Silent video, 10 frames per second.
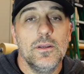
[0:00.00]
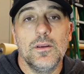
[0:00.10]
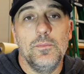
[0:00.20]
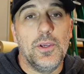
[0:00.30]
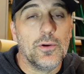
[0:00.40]

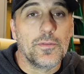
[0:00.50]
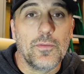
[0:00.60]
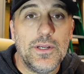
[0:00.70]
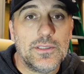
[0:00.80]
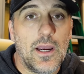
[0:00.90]
computer
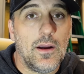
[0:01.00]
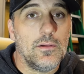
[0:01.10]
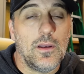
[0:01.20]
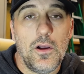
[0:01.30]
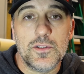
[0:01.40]
freaked
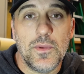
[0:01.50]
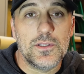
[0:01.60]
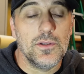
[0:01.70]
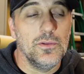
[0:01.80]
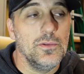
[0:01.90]
out, lost my
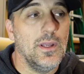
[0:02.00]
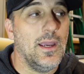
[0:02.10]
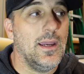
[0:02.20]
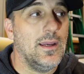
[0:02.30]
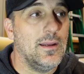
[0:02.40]
tune,
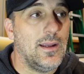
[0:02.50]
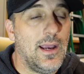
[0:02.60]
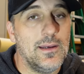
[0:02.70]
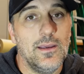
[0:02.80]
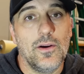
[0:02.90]
and I
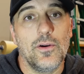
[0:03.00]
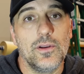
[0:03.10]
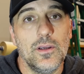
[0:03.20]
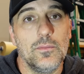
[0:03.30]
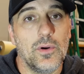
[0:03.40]
had to get her to
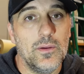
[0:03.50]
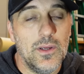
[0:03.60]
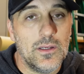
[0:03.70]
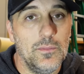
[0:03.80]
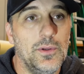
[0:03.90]
come bring me
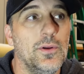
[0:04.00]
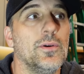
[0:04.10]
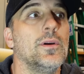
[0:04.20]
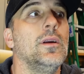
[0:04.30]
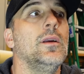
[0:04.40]
a
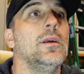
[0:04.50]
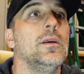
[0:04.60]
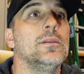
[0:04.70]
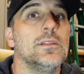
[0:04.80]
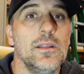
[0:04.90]
computer
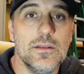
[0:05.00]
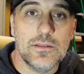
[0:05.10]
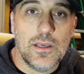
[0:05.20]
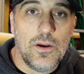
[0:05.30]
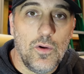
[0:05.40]
to get this
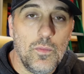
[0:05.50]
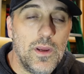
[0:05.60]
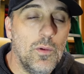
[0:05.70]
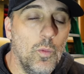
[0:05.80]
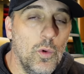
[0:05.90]
thing home.
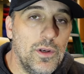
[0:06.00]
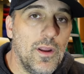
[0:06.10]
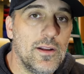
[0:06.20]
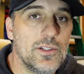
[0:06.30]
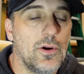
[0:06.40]
It would
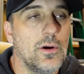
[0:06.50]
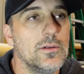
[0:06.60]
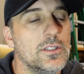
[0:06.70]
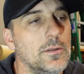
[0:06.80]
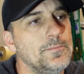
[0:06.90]
not start.
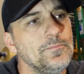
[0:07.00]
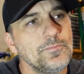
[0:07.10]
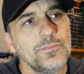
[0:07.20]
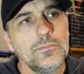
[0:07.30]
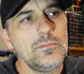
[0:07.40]
So,
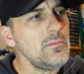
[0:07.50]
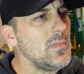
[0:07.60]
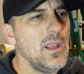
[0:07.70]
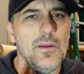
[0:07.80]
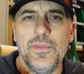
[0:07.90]

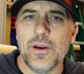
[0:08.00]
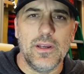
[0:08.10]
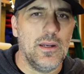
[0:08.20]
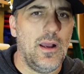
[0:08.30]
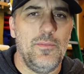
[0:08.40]
there
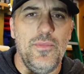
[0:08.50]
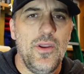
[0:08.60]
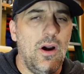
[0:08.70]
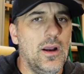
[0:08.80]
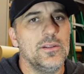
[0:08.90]
again, I'm
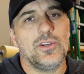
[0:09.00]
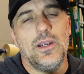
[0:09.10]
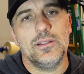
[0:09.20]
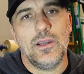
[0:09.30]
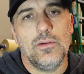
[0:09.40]
not
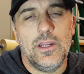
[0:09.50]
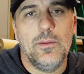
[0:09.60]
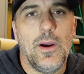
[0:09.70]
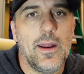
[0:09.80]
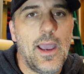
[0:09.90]
trying to talk
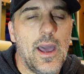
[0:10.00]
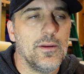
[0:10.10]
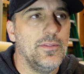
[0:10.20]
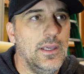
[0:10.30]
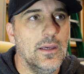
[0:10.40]
anybody out
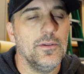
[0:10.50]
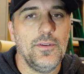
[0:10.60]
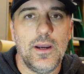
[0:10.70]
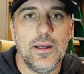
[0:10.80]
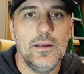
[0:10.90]
of
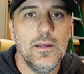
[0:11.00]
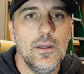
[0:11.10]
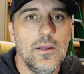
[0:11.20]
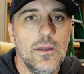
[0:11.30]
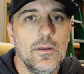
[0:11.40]
EFI.
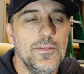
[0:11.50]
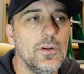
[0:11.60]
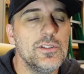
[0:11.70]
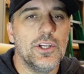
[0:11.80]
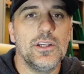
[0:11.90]

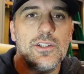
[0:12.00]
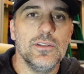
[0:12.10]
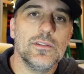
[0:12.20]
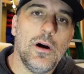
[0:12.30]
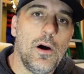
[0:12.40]
Fuel injection
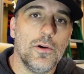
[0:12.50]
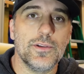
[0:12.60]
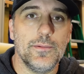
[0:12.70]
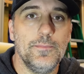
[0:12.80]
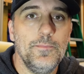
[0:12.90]
is awesome.